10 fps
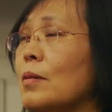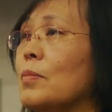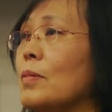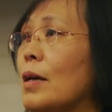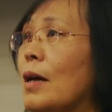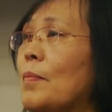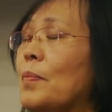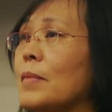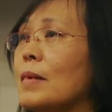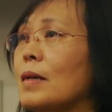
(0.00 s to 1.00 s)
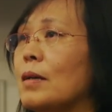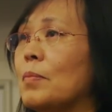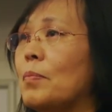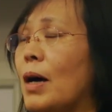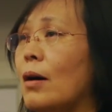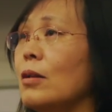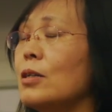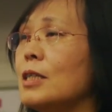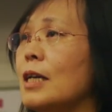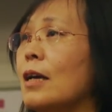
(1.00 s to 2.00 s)
the, um, the
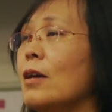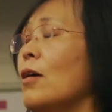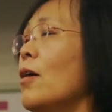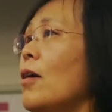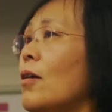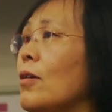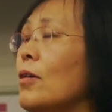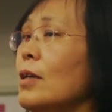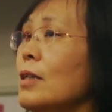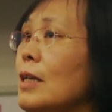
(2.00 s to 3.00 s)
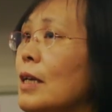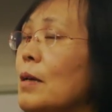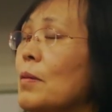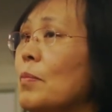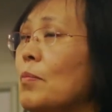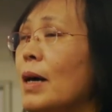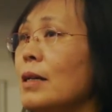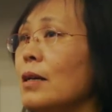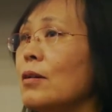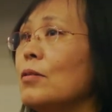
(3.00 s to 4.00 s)
biology or the
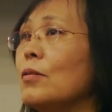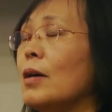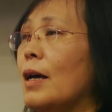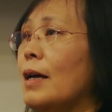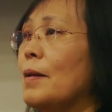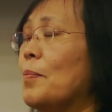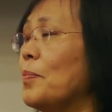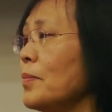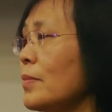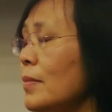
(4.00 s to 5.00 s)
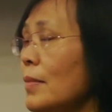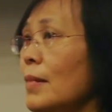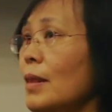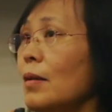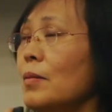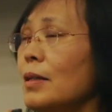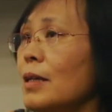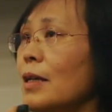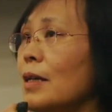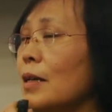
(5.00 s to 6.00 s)
medical um,
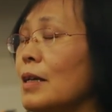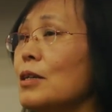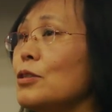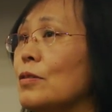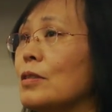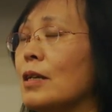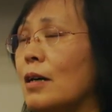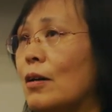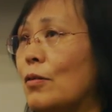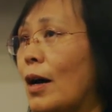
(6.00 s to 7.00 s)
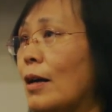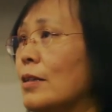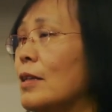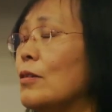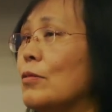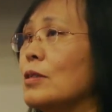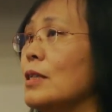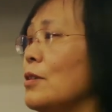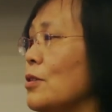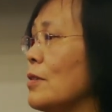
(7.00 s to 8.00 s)
the issues around those
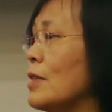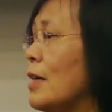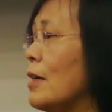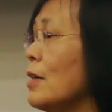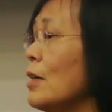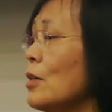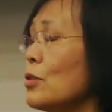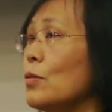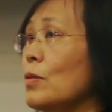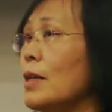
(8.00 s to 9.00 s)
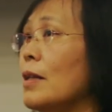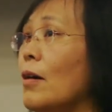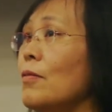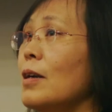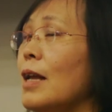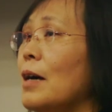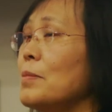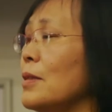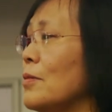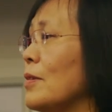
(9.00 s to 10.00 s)
tissues there. So in our
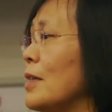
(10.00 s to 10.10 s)
labs over